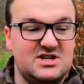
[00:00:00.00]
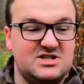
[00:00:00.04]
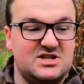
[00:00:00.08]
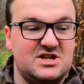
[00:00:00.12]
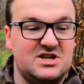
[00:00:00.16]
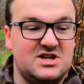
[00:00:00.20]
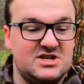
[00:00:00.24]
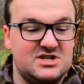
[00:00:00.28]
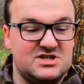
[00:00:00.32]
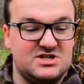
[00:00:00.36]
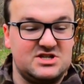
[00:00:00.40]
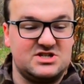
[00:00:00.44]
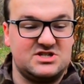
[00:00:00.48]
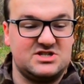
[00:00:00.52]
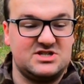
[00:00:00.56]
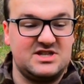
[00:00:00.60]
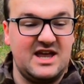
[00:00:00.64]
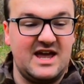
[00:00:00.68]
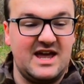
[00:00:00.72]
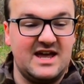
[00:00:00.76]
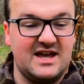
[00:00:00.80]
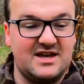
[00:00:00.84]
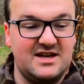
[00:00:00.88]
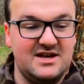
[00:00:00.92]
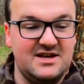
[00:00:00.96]
a
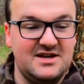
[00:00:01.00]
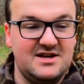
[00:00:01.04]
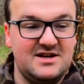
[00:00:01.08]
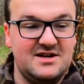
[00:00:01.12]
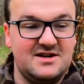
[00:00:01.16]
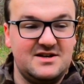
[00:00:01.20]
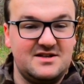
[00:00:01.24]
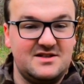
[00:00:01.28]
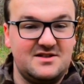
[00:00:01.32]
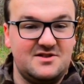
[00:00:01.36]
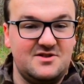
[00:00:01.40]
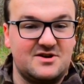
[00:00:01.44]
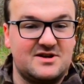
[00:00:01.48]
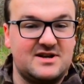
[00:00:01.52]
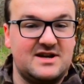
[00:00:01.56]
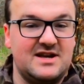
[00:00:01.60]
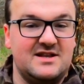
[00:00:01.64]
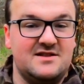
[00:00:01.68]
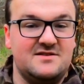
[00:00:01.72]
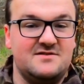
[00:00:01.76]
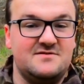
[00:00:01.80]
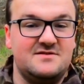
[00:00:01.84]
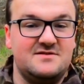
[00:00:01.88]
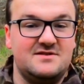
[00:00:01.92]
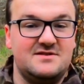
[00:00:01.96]
stick
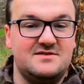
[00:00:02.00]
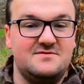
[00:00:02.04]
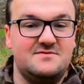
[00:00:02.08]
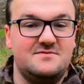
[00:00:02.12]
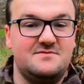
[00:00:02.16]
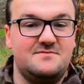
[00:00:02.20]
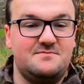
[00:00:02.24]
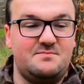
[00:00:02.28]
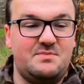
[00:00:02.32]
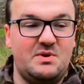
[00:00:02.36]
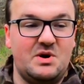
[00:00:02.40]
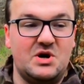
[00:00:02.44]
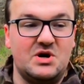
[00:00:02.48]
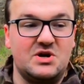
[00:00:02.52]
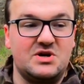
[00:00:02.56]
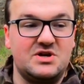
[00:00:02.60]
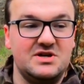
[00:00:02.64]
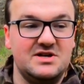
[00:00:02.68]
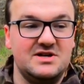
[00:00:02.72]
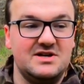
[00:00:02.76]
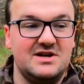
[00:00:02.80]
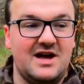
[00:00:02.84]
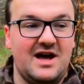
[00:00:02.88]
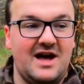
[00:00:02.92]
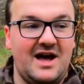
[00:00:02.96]
looking bug,
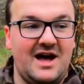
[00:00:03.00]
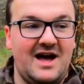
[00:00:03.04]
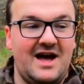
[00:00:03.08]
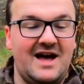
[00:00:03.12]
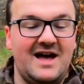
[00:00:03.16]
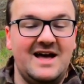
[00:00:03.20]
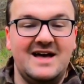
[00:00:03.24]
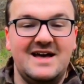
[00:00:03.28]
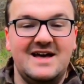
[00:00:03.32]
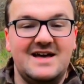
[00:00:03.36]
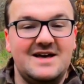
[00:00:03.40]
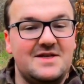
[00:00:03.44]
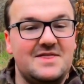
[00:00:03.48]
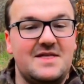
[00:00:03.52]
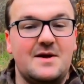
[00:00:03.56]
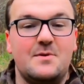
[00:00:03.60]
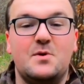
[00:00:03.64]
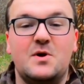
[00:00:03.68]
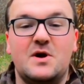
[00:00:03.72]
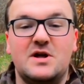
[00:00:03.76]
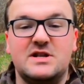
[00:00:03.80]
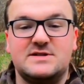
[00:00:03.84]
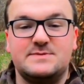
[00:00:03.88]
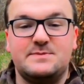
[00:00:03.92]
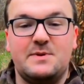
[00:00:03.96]
they
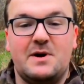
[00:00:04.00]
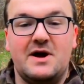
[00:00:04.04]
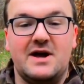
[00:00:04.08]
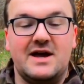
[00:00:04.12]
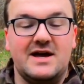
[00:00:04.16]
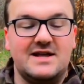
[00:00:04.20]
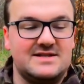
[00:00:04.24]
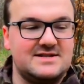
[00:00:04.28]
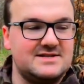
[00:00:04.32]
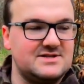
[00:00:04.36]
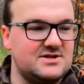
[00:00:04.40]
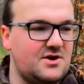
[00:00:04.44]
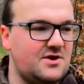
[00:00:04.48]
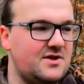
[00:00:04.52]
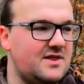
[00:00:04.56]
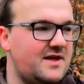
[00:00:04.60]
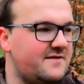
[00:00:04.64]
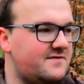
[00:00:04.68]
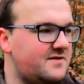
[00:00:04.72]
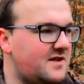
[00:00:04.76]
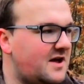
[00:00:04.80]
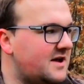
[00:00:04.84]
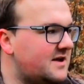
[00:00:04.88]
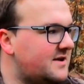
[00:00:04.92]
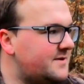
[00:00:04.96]
weren't spotted, so
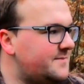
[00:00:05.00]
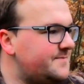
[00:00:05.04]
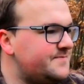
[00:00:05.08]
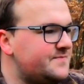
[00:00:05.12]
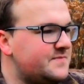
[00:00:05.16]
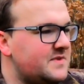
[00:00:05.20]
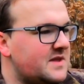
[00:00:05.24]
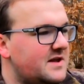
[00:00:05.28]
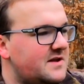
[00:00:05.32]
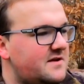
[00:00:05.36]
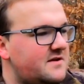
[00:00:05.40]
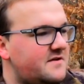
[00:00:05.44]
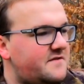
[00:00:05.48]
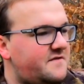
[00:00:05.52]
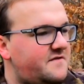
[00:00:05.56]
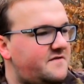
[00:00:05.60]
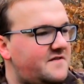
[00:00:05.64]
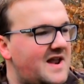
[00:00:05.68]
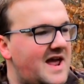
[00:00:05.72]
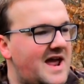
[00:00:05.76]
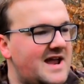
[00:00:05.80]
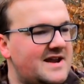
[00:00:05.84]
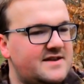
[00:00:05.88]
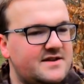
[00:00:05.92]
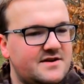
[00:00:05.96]
they've like
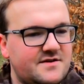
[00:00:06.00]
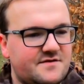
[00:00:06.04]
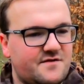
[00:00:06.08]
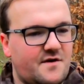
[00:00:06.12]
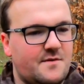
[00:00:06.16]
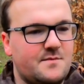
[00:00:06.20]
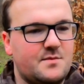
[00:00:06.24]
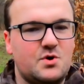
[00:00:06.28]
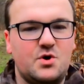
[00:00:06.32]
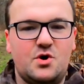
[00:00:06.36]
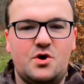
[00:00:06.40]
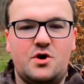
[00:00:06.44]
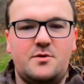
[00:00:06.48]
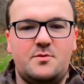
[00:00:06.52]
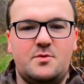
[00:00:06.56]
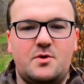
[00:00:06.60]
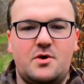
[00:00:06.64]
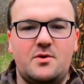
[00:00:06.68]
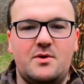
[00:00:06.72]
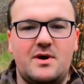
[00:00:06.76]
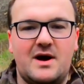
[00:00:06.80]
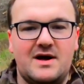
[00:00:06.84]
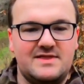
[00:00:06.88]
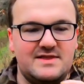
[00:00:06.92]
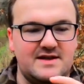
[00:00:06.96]
fled from
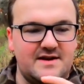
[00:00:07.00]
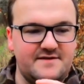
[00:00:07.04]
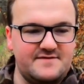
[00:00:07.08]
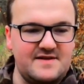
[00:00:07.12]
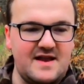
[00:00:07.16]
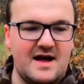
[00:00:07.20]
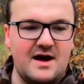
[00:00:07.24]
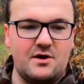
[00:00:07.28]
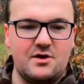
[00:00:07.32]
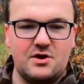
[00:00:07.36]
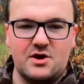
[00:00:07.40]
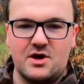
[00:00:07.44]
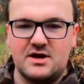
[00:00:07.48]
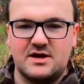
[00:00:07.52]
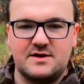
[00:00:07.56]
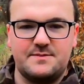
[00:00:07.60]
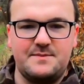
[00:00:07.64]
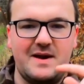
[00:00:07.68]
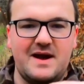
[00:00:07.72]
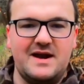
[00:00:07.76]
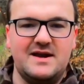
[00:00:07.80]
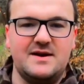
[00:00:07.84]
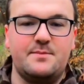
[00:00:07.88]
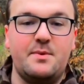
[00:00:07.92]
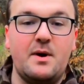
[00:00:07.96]
Cornwall, and they've now like
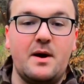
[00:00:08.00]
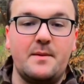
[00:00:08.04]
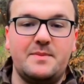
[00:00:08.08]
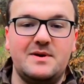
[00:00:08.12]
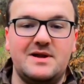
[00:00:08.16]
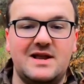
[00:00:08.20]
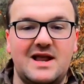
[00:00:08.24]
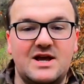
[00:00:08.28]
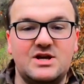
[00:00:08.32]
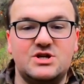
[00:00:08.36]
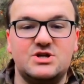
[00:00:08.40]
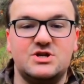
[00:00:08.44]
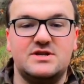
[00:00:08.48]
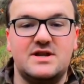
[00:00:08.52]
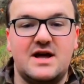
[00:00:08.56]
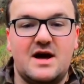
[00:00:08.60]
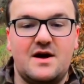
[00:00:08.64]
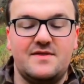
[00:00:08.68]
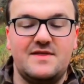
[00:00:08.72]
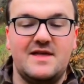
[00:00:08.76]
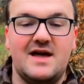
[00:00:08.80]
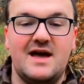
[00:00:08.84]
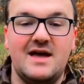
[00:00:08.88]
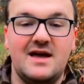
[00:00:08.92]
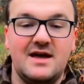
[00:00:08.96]
made a population
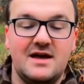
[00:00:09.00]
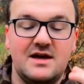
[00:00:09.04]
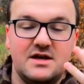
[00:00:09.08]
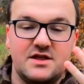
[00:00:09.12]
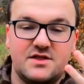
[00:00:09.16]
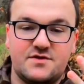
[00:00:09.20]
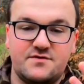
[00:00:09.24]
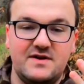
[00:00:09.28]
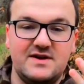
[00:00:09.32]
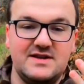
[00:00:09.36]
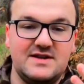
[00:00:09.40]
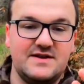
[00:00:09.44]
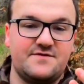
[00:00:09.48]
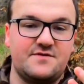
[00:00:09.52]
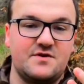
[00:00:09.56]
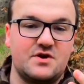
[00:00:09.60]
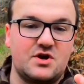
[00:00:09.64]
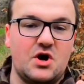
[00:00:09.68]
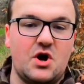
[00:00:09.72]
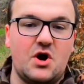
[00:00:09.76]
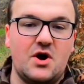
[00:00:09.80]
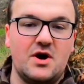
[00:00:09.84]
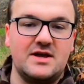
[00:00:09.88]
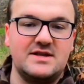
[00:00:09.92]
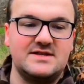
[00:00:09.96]
down there. 3
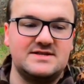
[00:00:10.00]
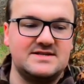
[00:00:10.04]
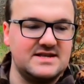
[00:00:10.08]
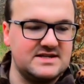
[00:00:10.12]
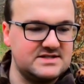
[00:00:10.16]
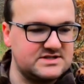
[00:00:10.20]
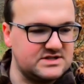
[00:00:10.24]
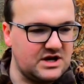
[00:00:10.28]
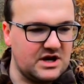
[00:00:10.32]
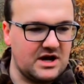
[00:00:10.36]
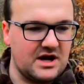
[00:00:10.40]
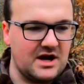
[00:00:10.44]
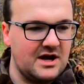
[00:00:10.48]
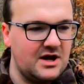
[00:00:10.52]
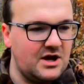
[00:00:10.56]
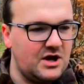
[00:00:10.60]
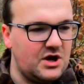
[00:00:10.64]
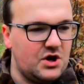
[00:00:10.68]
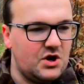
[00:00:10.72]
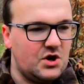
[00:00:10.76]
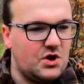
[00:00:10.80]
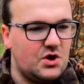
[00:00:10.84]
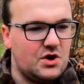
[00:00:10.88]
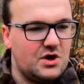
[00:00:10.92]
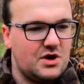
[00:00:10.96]
different kinds. There's
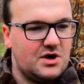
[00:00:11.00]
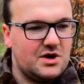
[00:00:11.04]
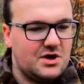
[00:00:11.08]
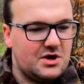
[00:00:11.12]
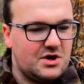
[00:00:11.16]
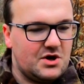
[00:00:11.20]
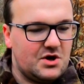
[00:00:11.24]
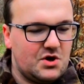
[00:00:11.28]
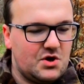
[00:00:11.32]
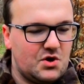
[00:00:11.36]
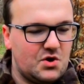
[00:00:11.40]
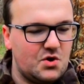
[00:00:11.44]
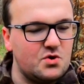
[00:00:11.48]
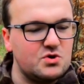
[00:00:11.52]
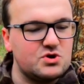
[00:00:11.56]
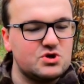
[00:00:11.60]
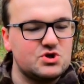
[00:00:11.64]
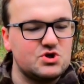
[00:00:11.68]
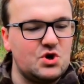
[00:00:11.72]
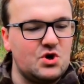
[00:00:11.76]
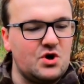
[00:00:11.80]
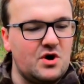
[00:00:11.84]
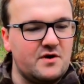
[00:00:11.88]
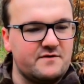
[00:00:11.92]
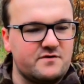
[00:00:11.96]
all
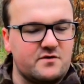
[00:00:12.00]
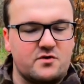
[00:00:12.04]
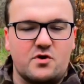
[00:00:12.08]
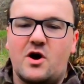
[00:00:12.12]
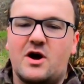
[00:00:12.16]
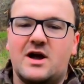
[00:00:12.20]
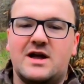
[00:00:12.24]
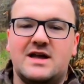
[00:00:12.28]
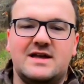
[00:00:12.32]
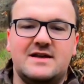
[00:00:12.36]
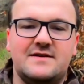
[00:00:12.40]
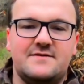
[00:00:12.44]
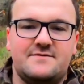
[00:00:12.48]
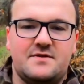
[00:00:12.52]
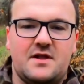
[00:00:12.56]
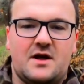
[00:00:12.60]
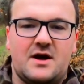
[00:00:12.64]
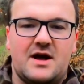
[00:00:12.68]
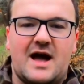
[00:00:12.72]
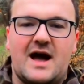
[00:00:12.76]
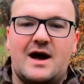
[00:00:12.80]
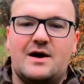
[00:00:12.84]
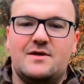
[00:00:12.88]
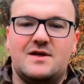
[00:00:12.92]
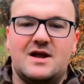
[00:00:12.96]
sort of variety of
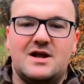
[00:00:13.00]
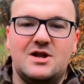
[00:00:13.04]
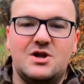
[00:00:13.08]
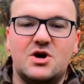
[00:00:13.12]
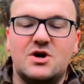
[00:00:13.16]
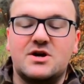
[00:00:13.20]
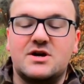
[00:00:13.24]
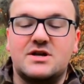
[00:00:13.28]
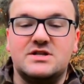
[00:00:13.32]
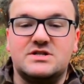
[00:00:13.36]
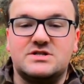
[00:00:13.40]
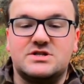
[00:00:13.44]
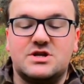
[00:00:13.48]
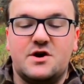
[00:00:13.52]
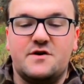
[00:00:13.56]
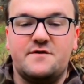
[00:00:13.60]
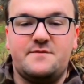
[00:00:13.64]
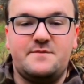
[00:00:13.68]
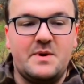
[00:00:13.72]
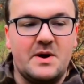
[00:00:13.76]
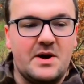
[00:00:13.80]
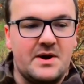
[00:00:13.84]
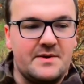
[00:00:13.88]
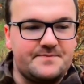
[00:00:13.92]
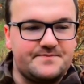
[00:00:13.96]
like how they look and stuff,
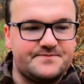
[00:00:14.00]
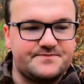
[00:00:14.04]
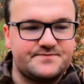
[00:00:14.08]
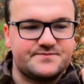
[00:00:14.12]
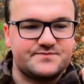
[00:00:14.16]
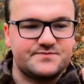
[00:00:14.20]
but